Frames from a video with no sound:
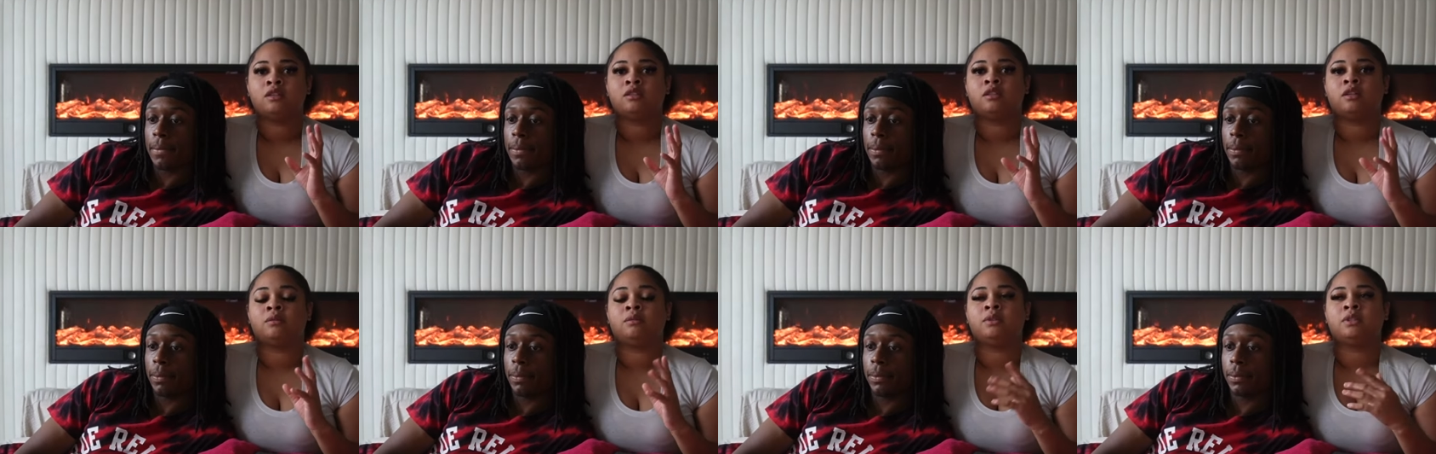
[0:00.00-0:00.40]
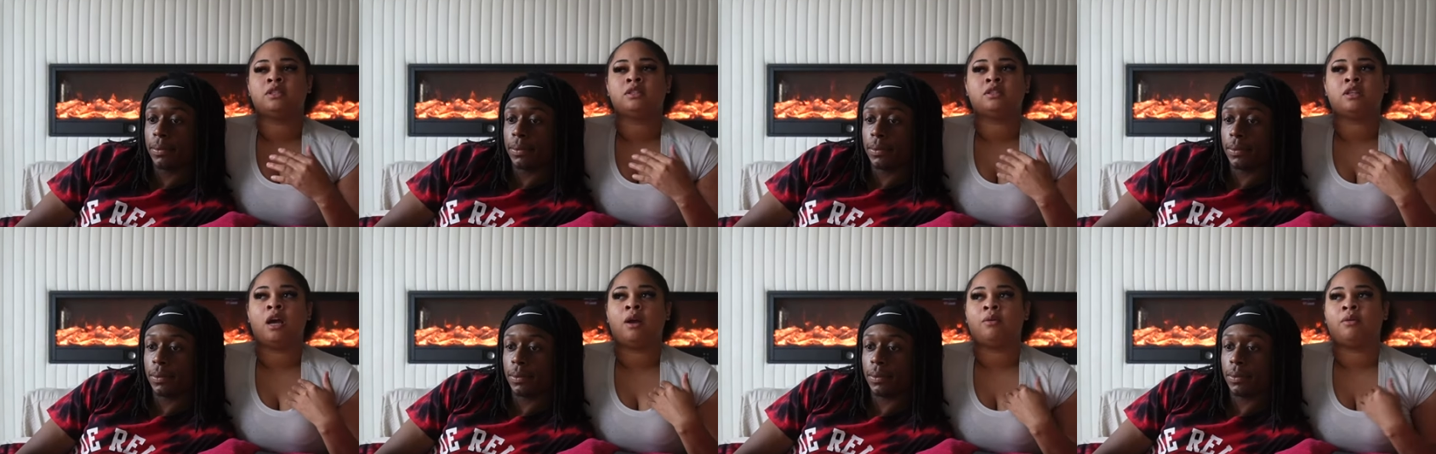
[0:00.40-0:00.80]
Speaker 1: So we
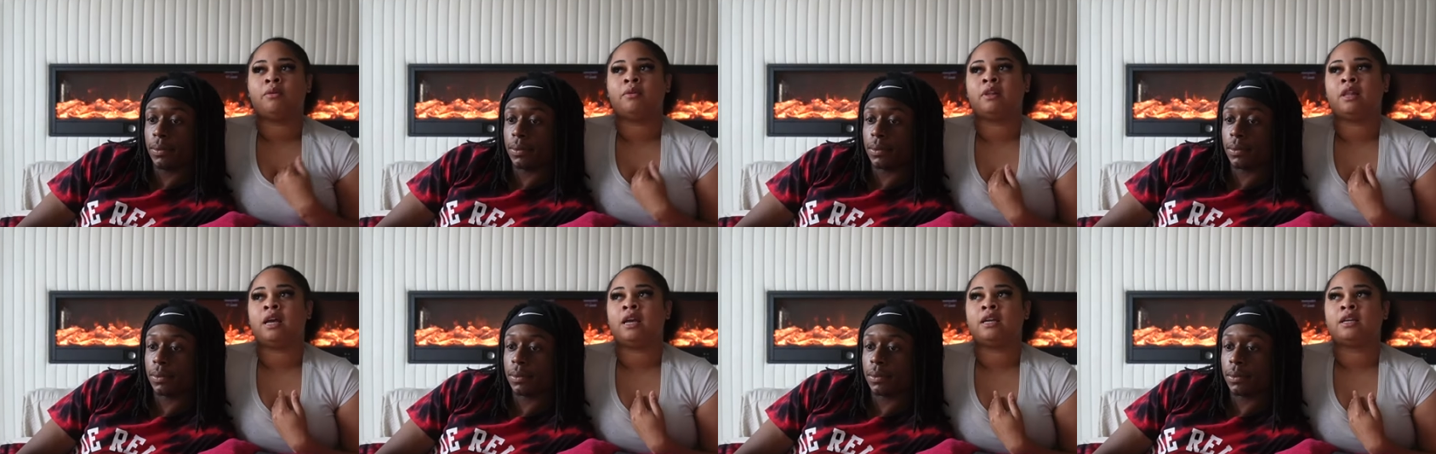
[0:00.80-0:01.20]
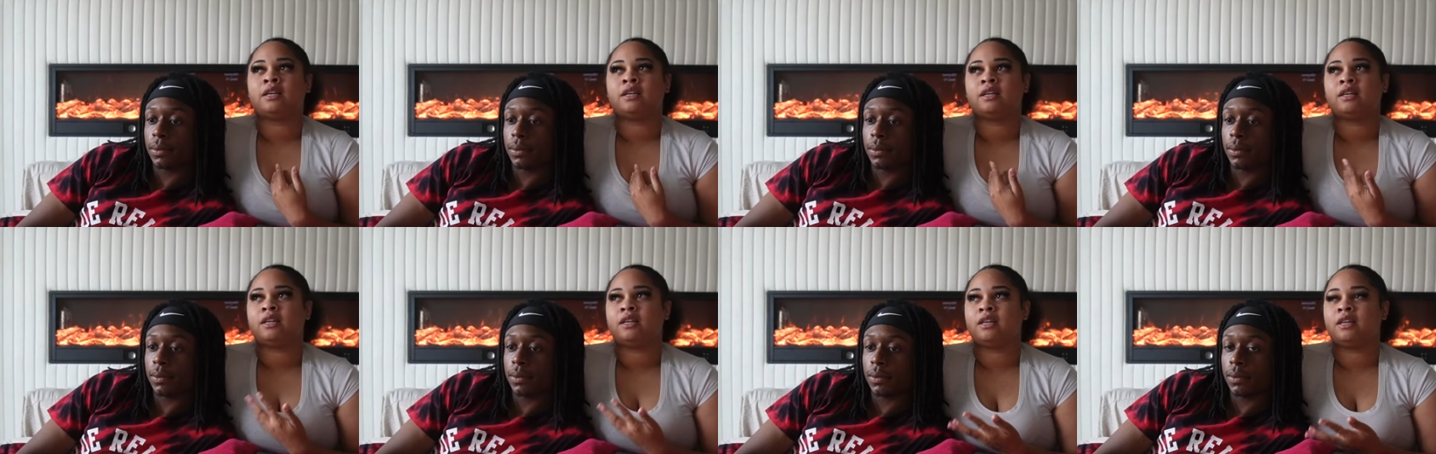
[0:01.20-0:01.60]
just thought we were
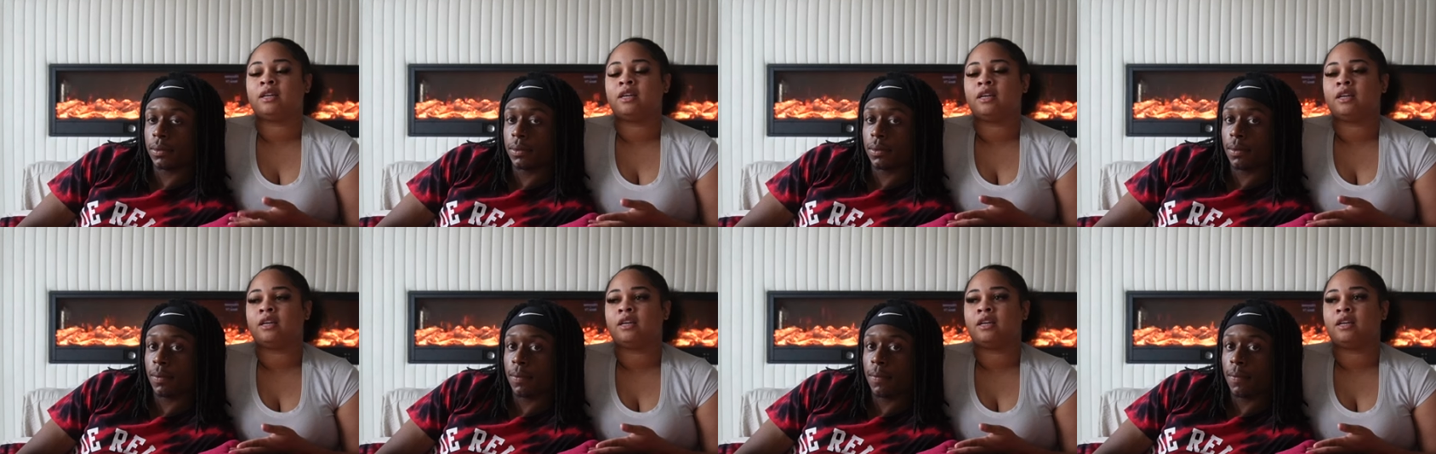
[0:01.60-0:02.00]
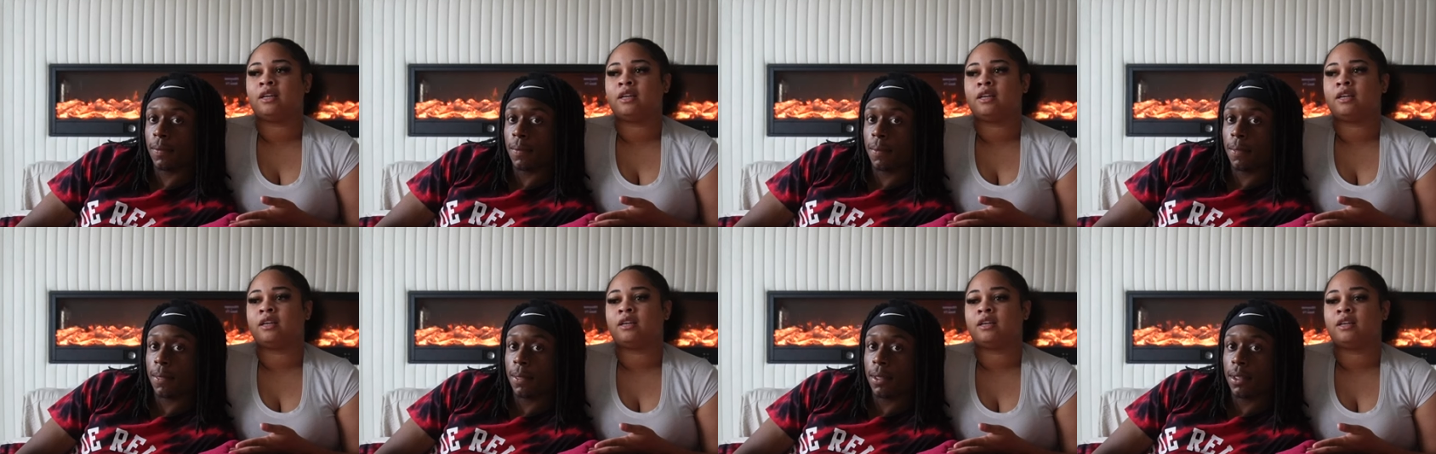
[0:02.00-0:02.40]
like
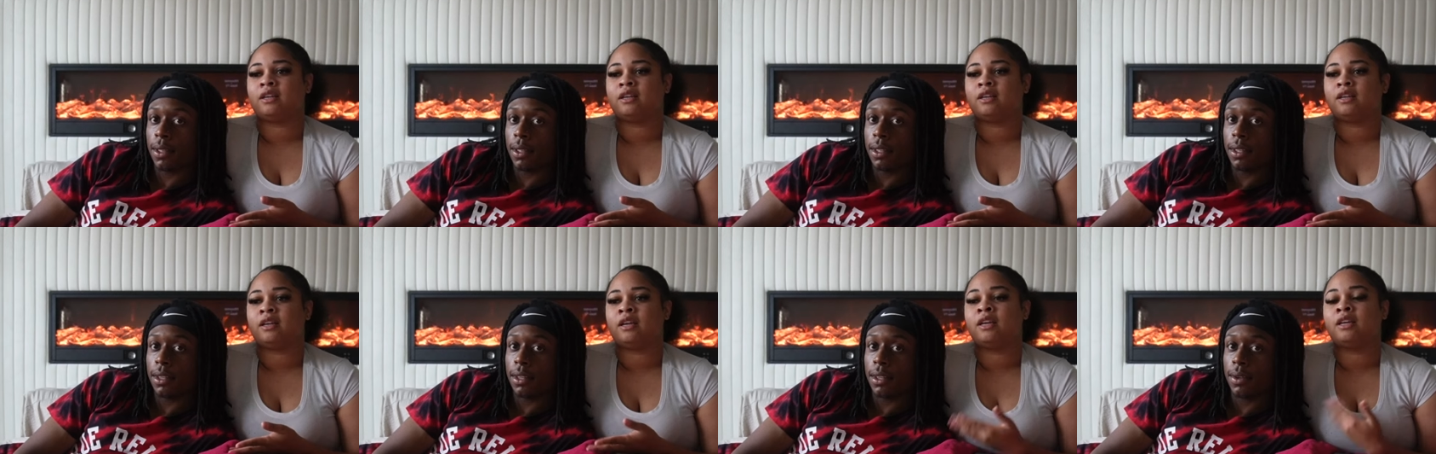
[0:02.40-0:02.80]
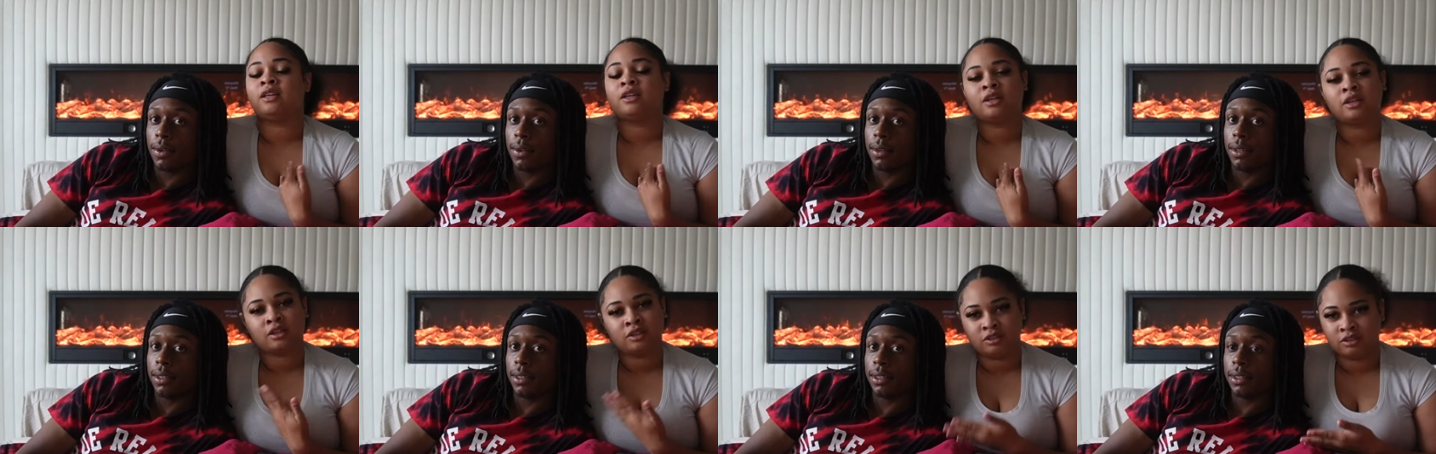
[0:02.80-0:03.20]

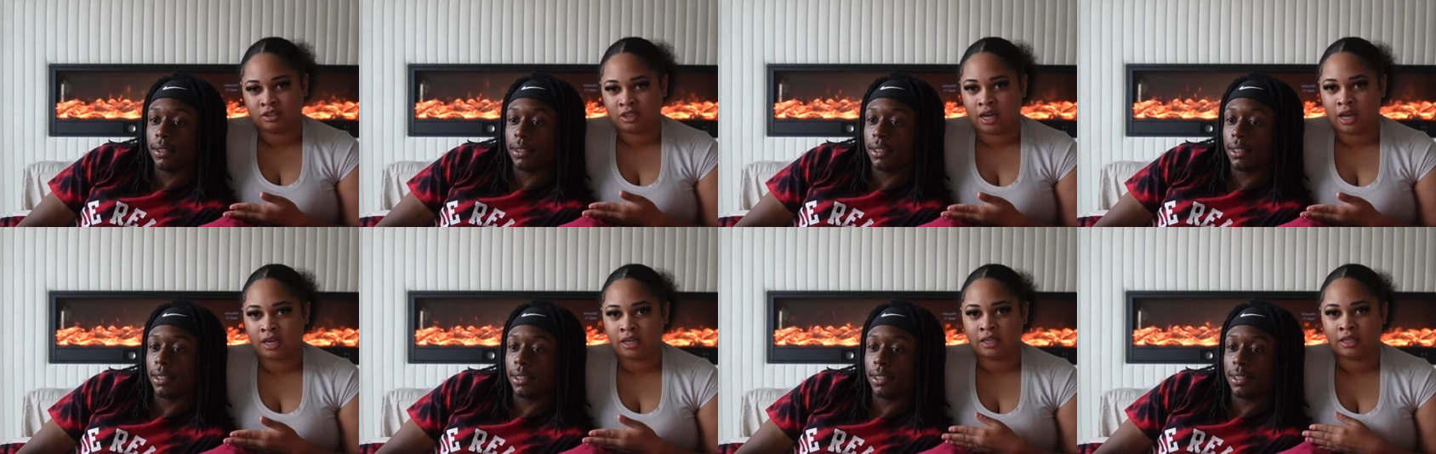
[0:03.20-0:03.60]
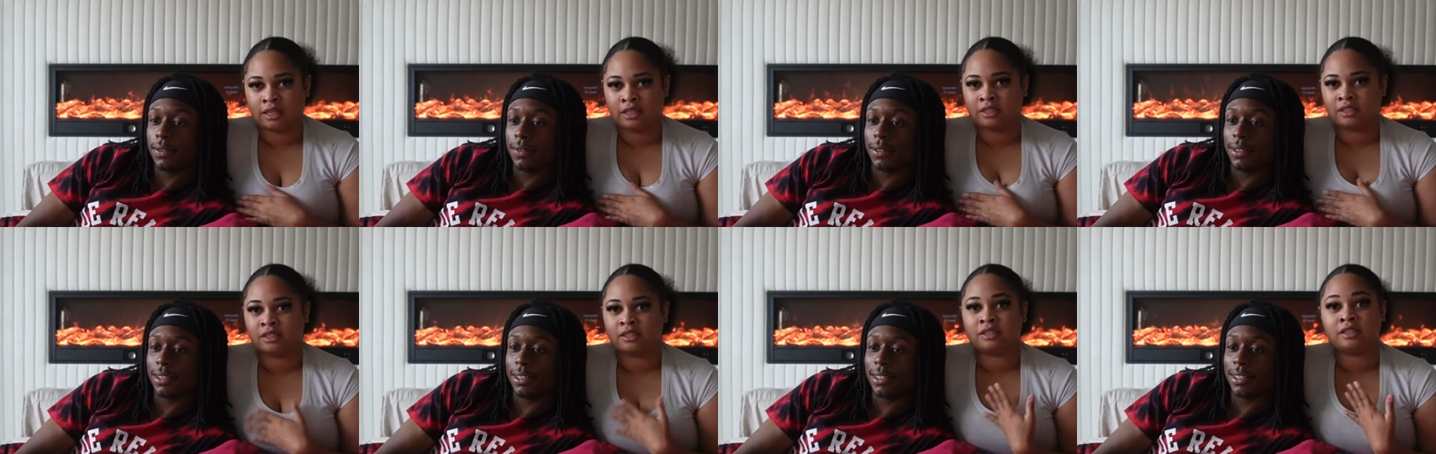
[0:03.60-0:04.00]
include y'all in
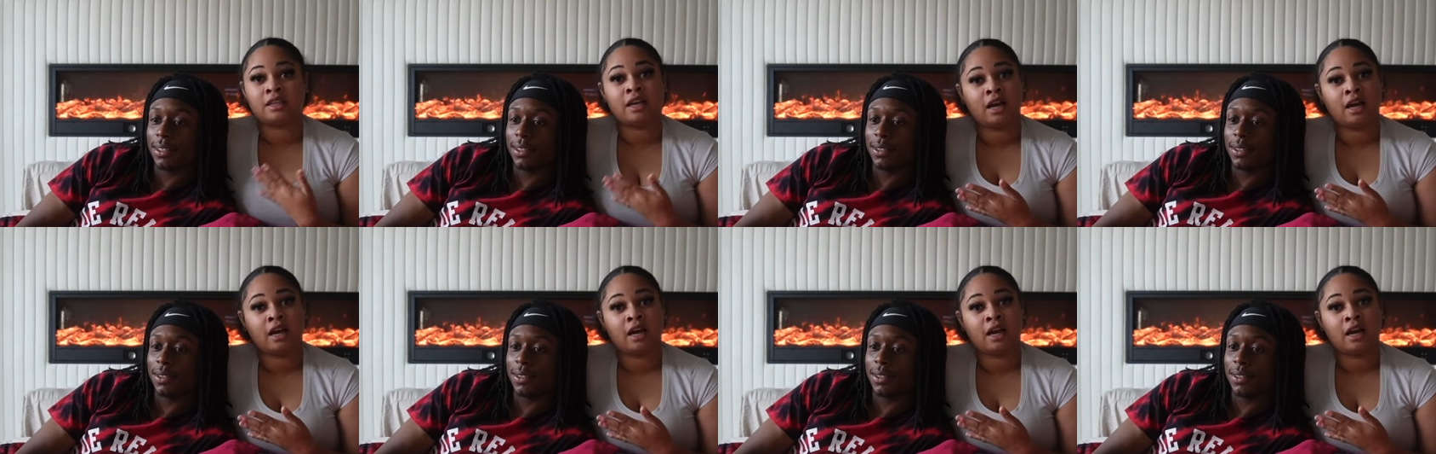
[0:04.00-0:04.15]
it to sure.